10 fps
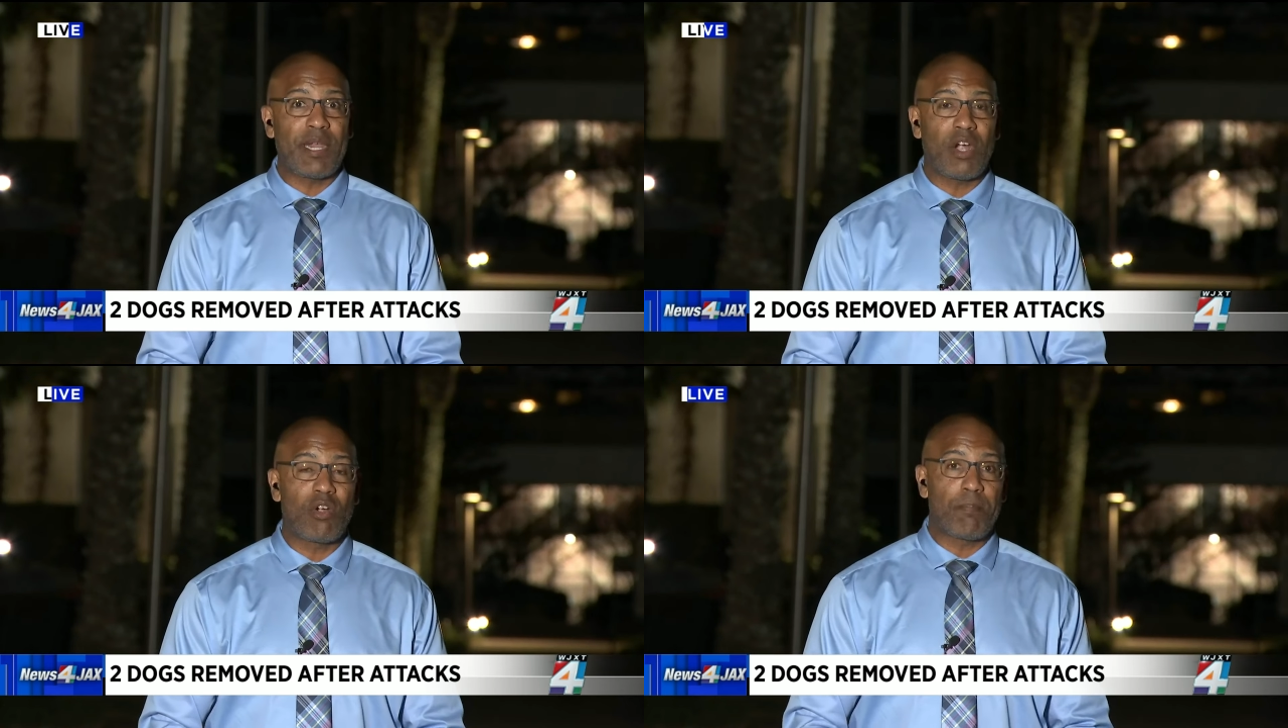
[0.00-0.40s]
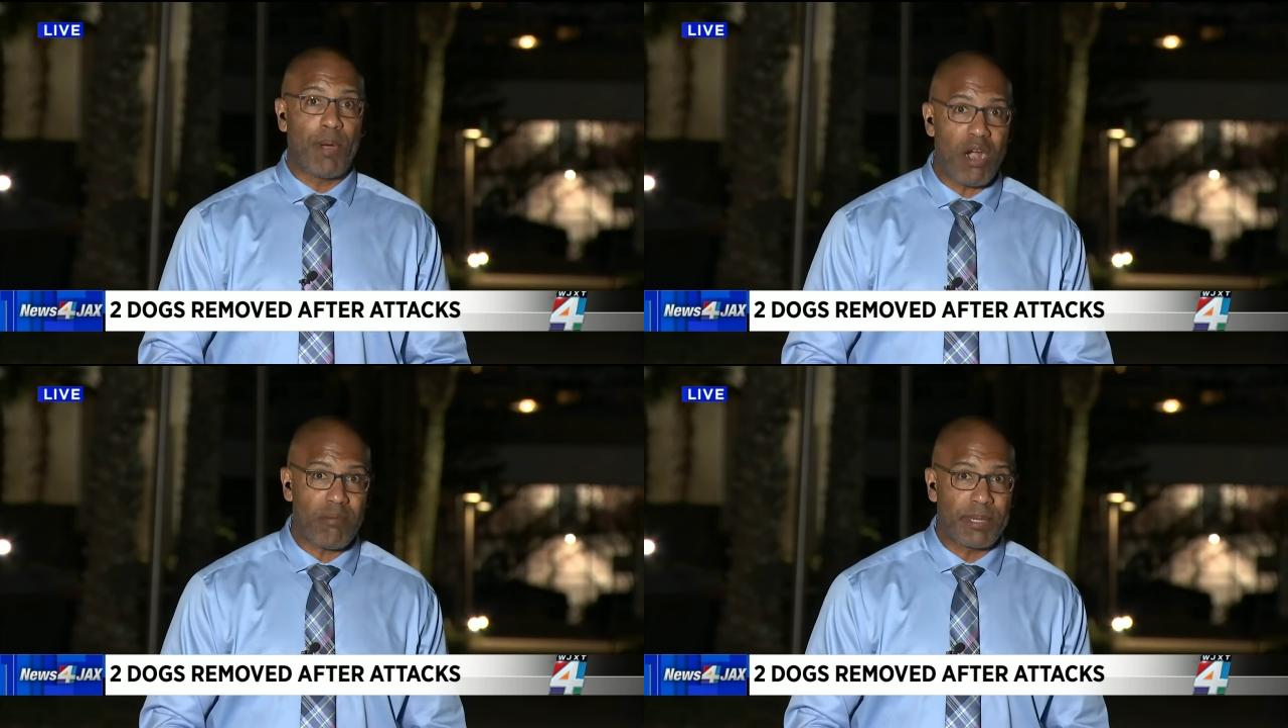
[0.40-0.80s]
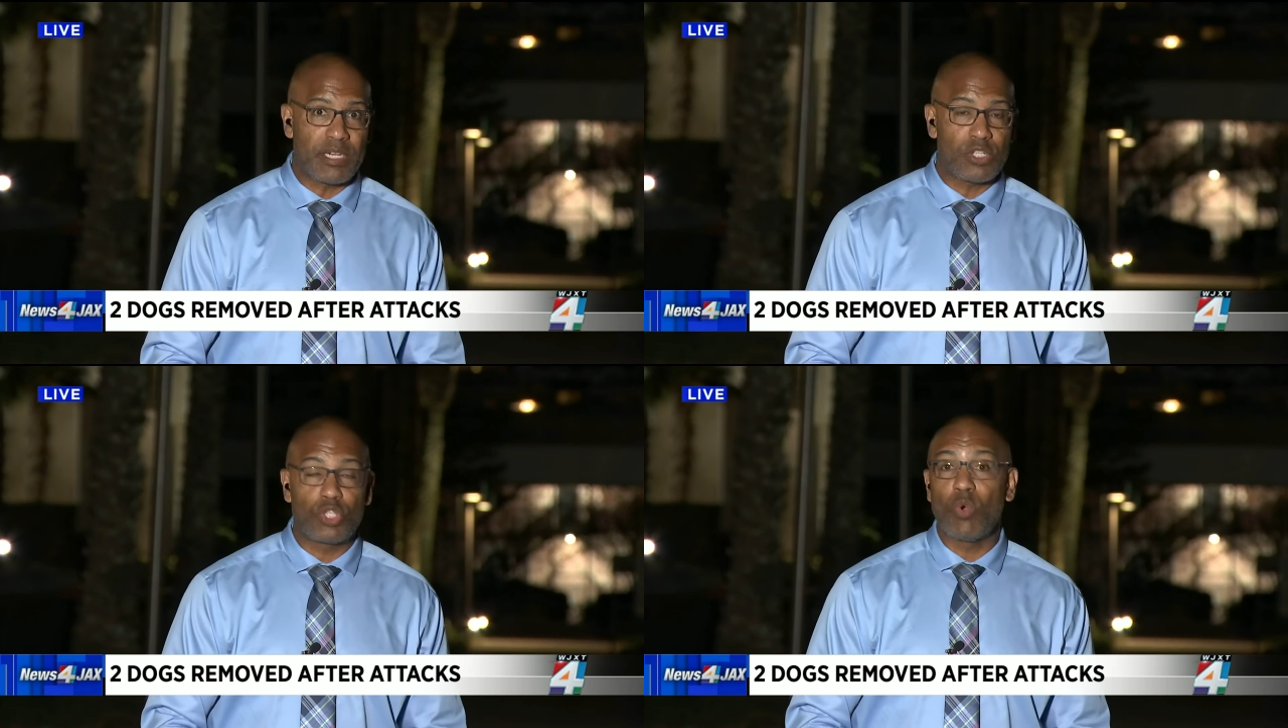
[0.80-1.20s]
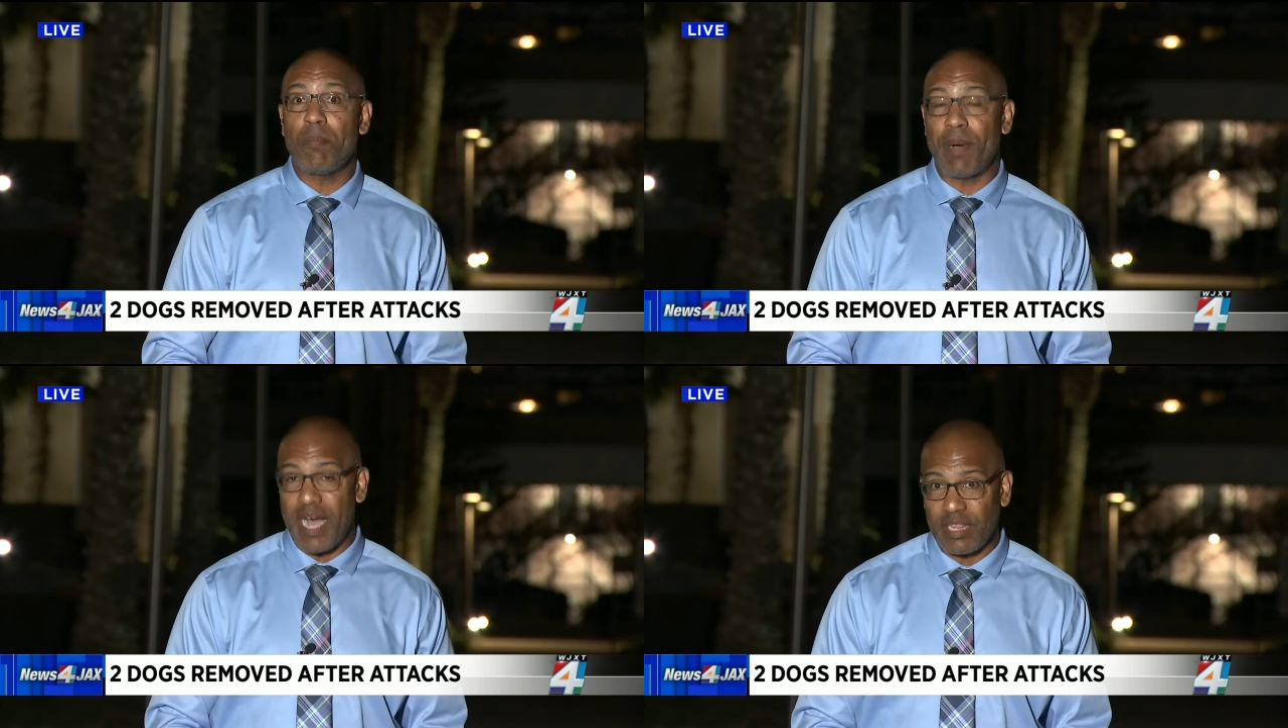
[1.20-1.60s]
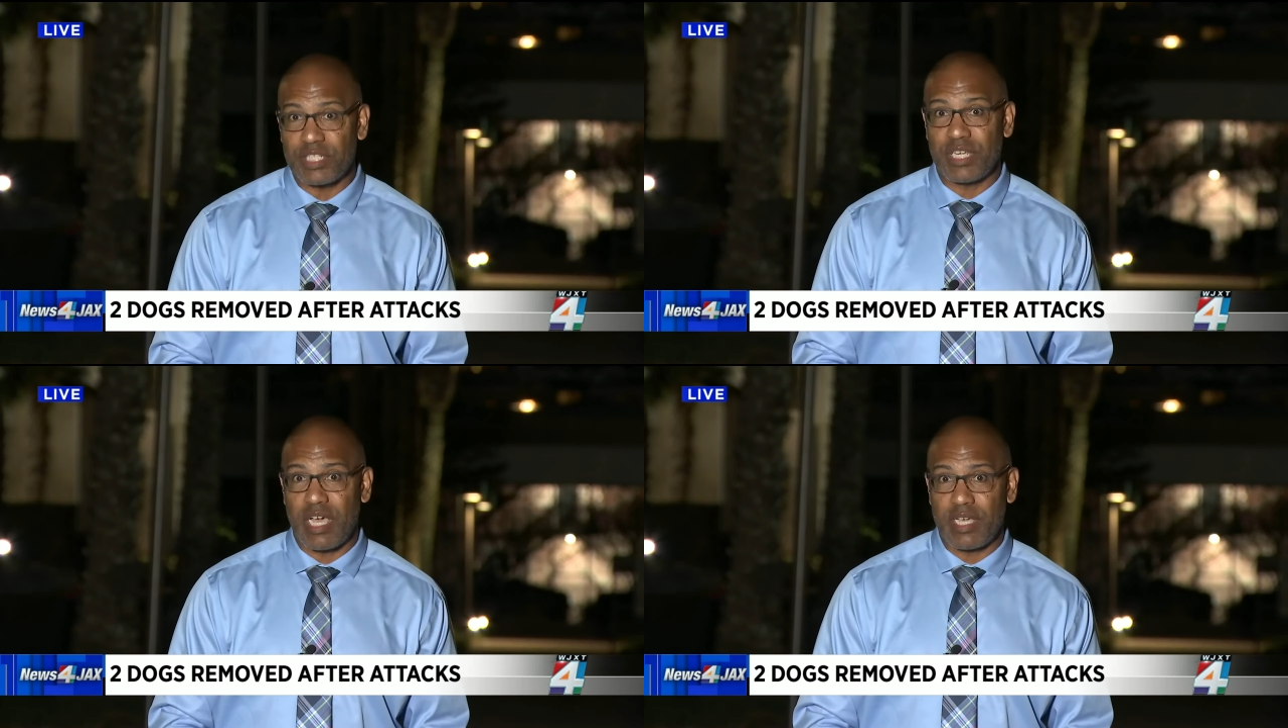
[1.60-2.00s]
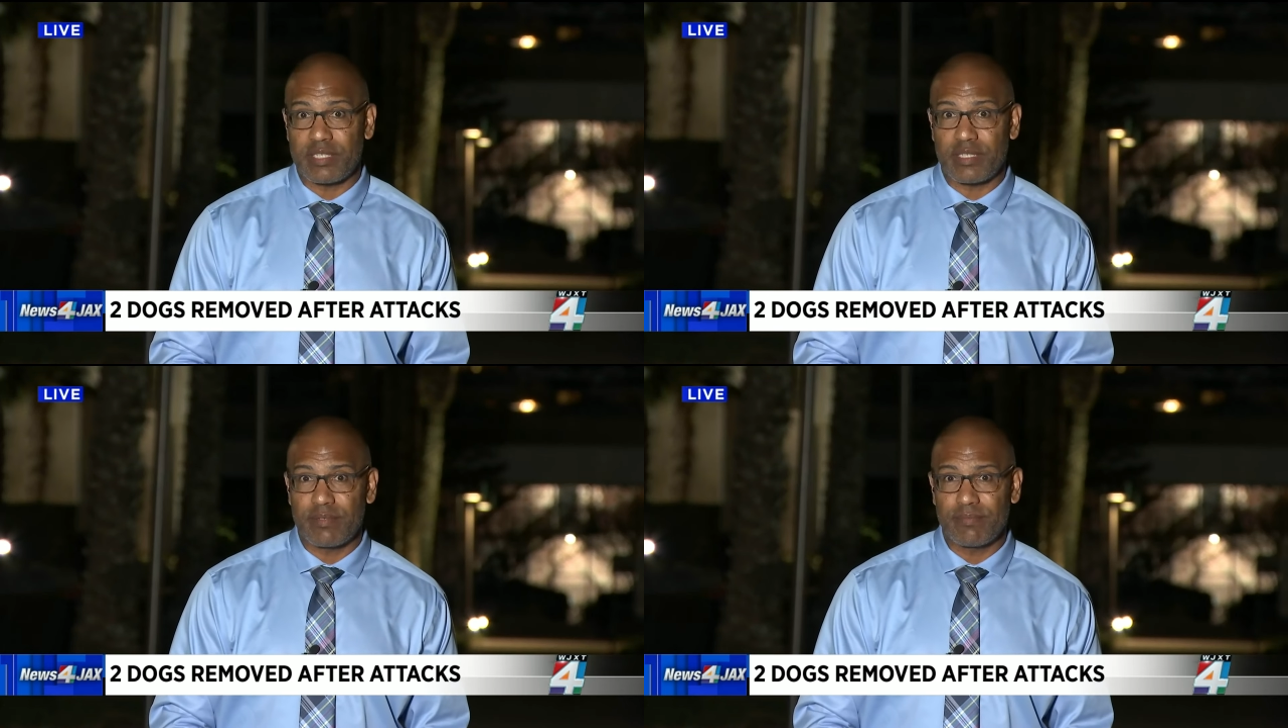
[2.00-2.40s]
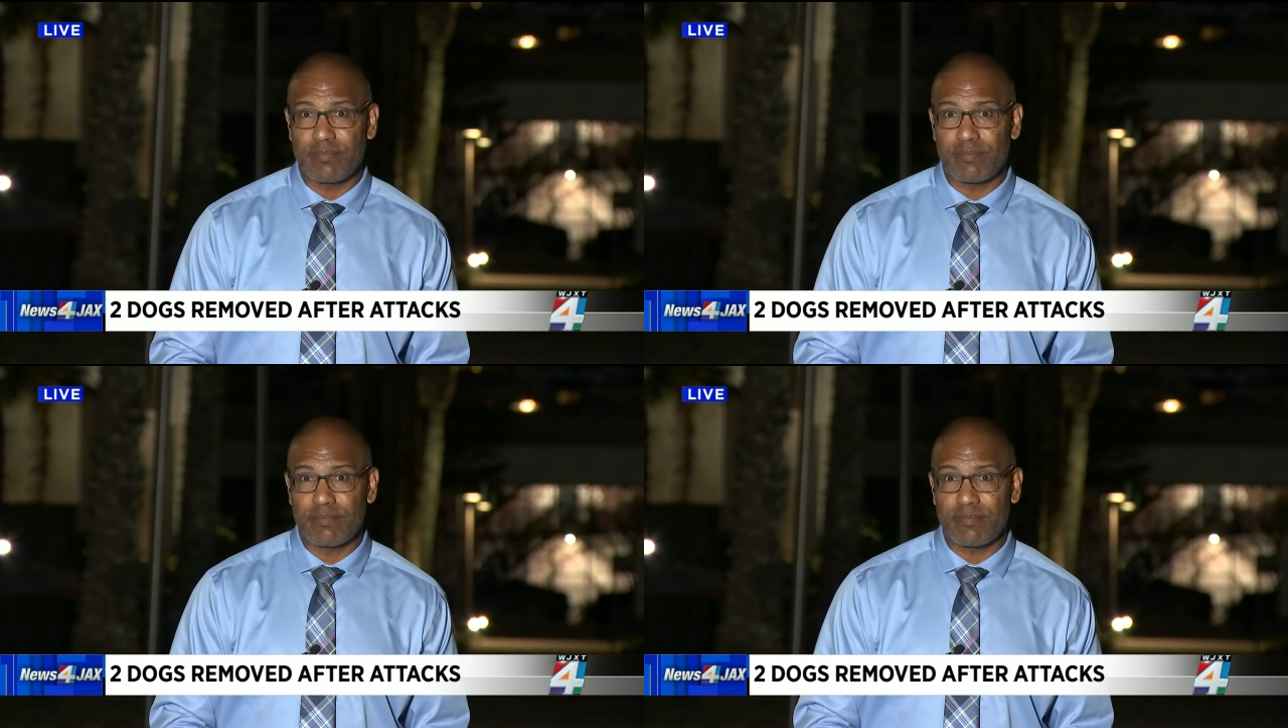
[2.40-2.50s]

at her apartment to apologize.